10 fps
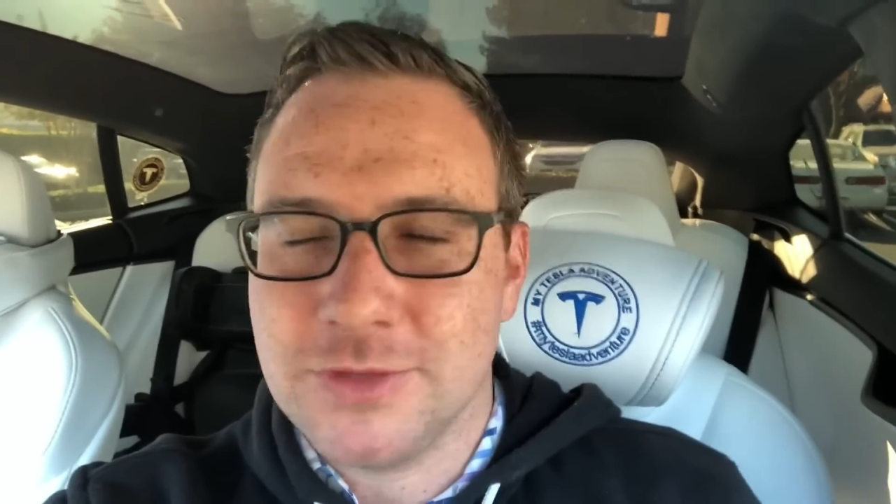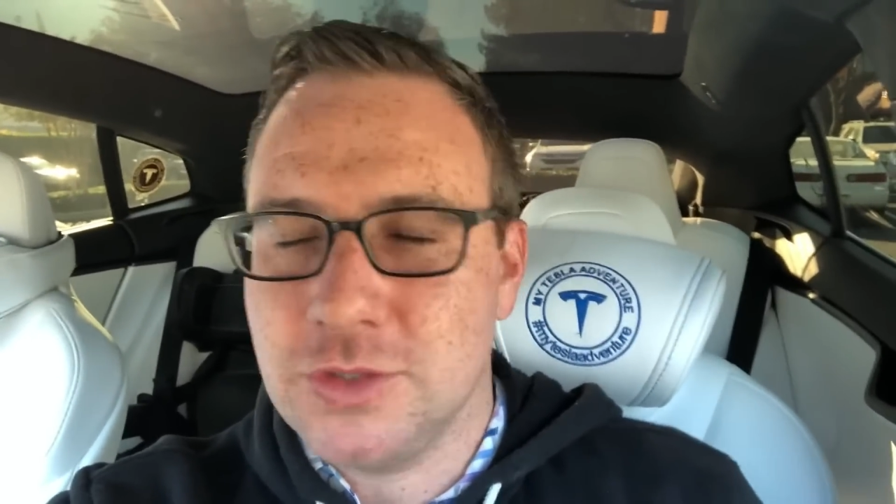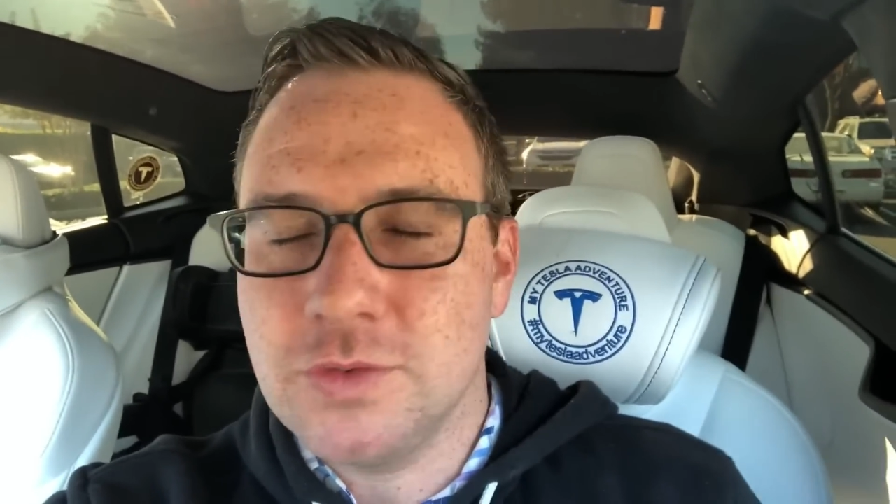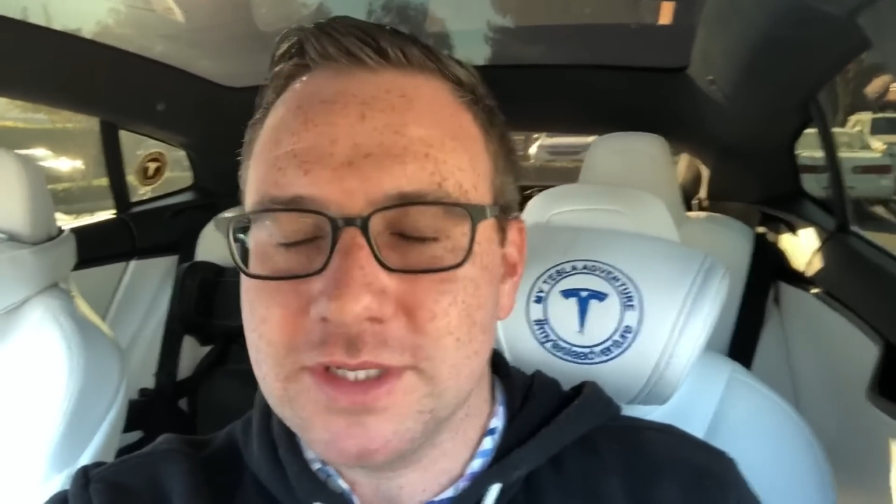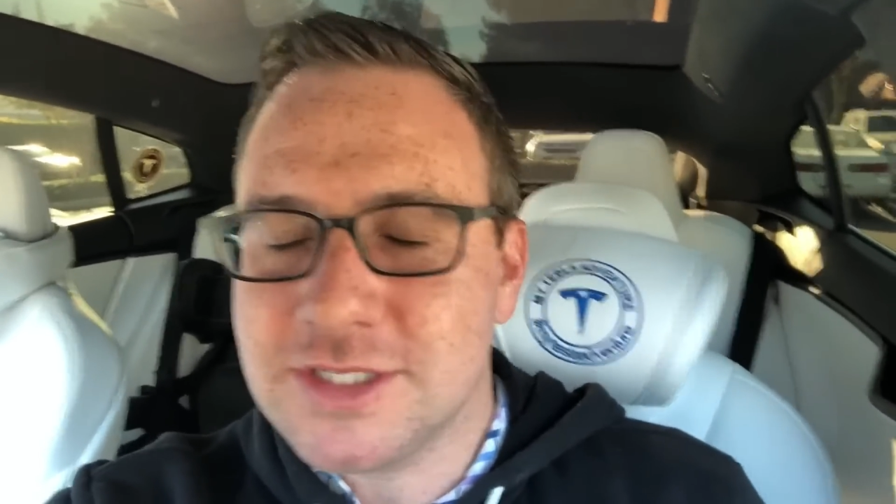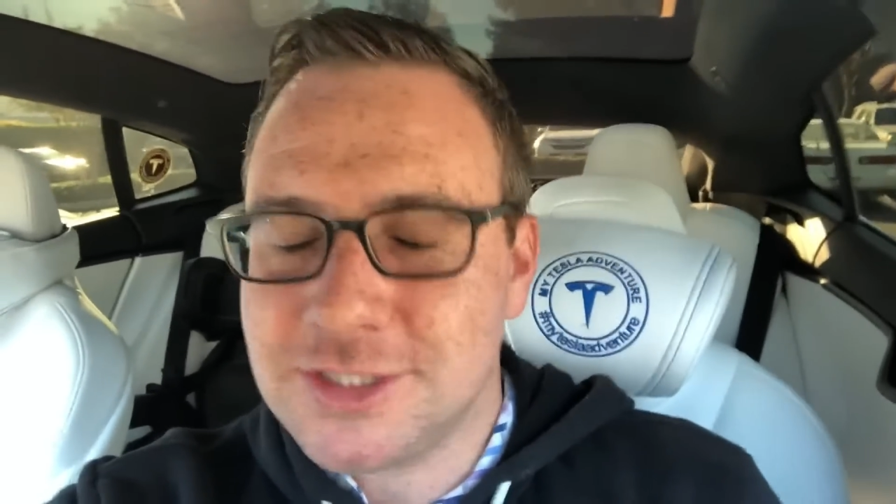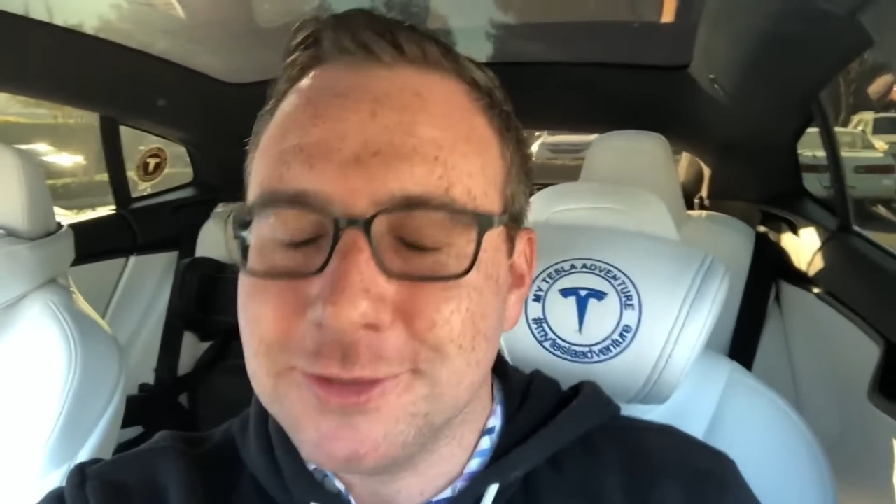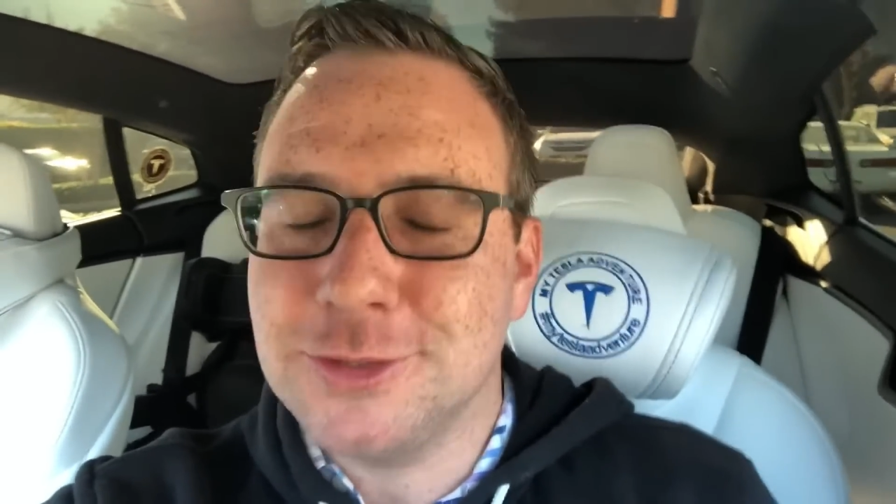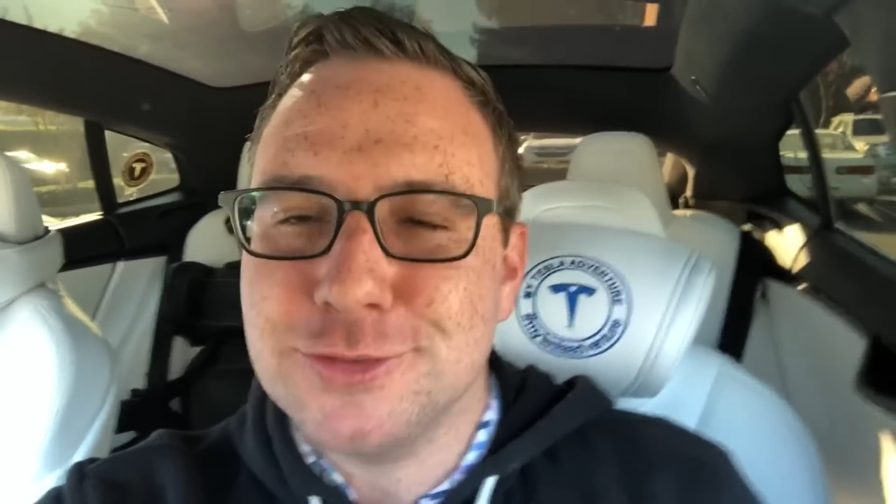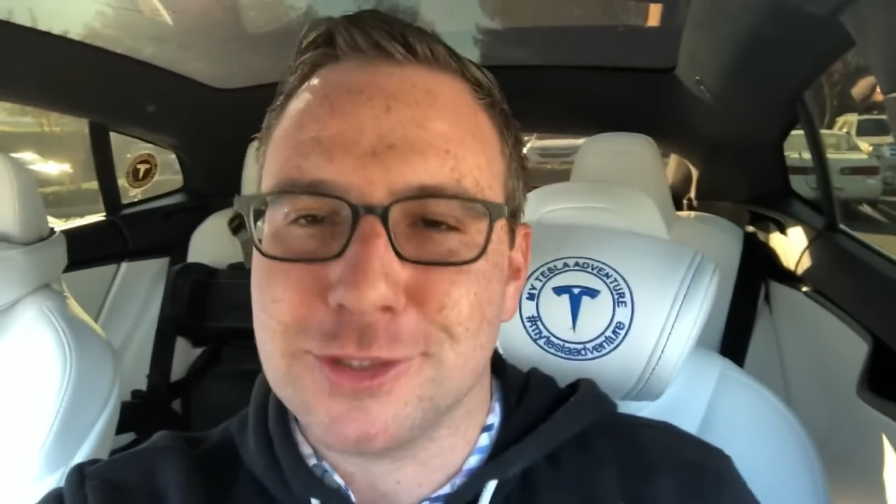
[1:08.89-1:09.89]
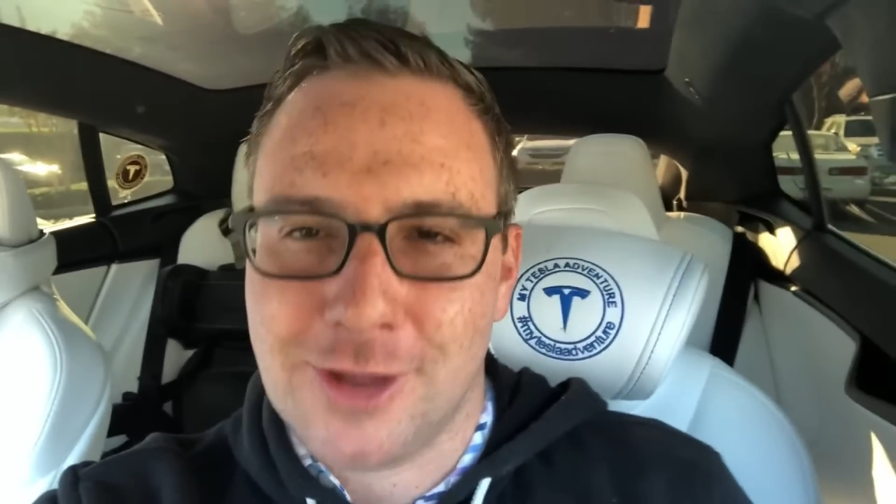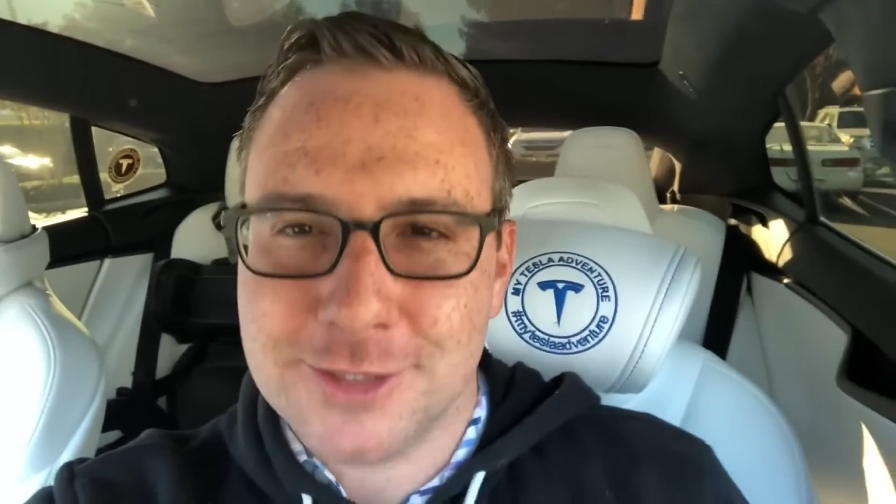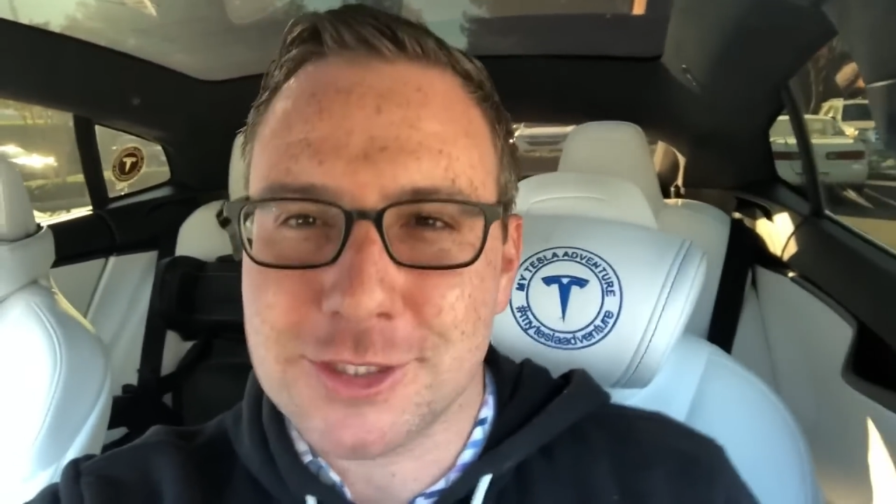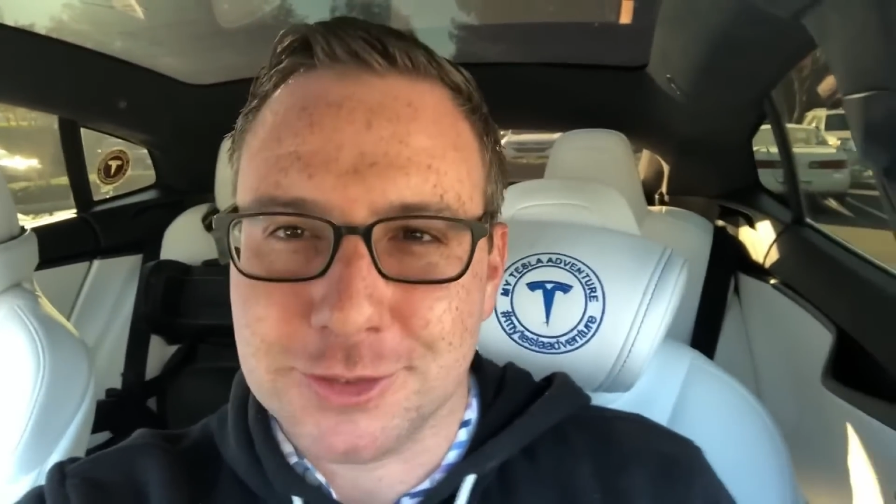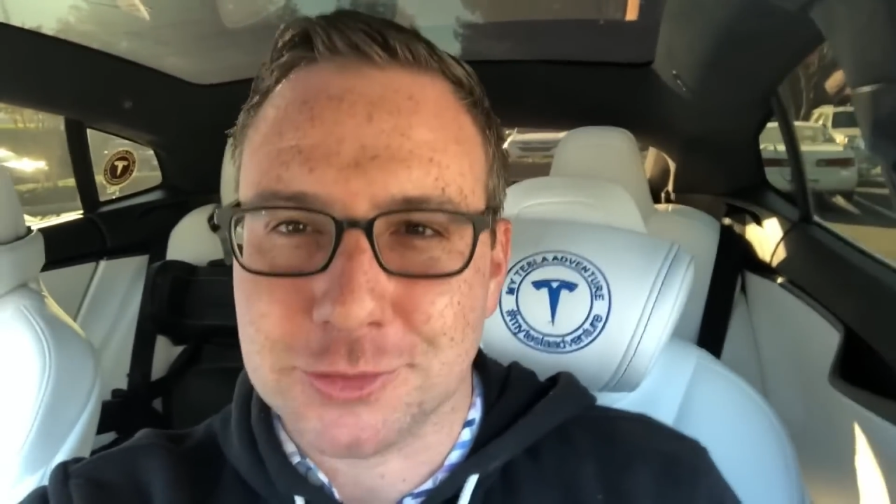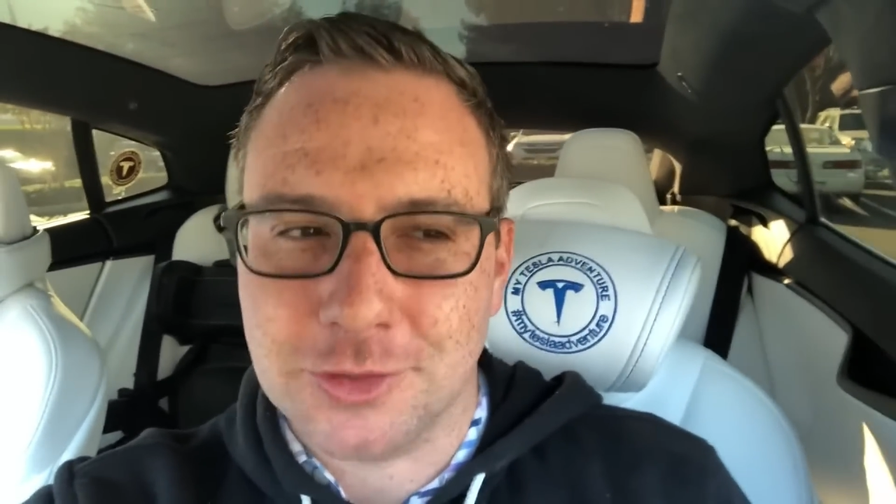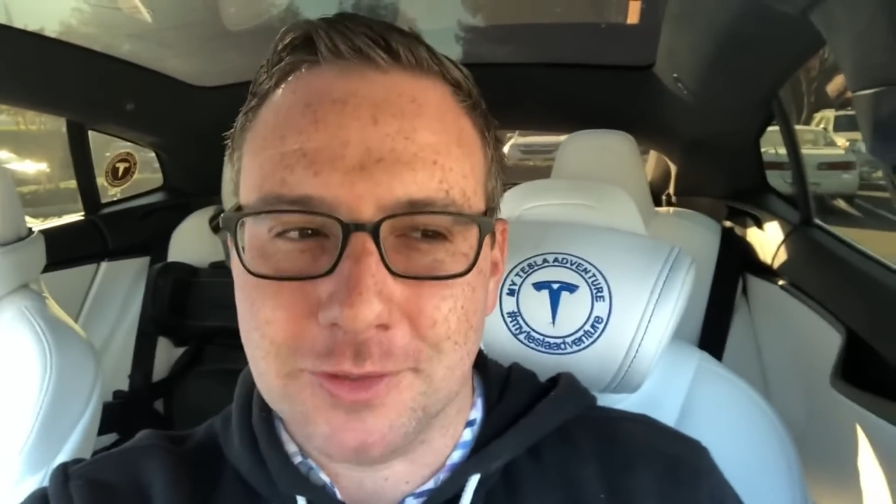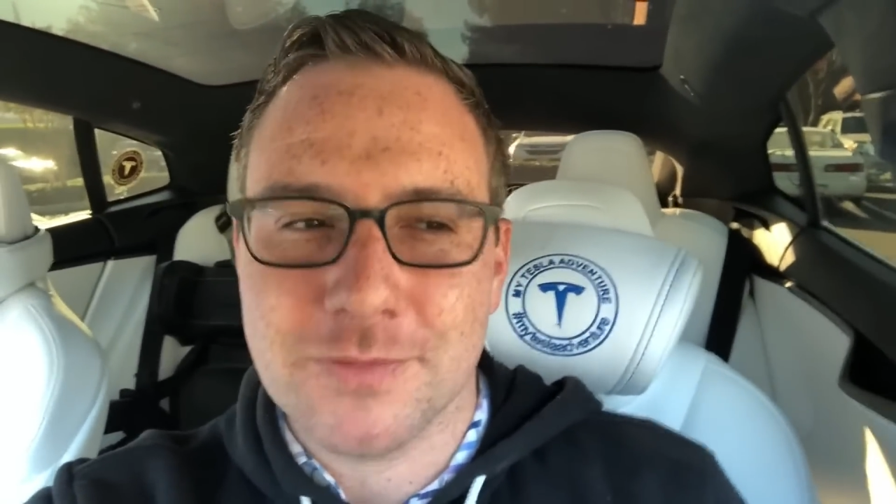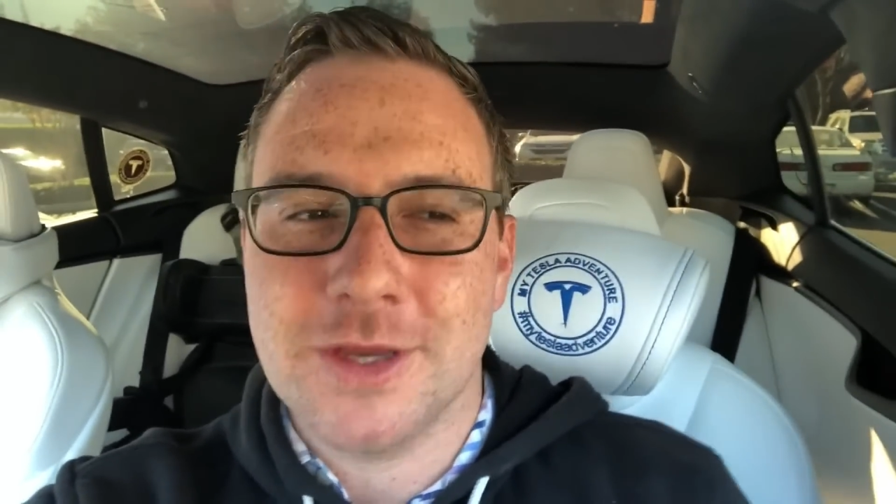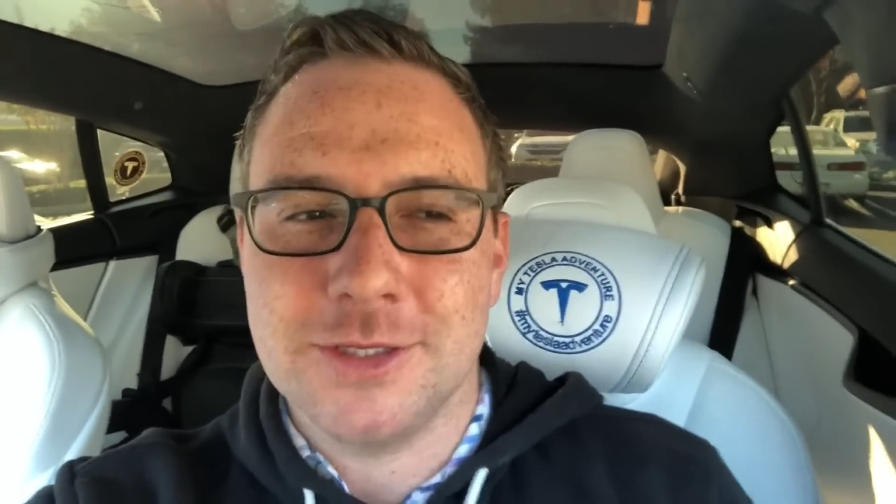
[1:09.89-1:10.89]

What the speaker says: you can still use launch control.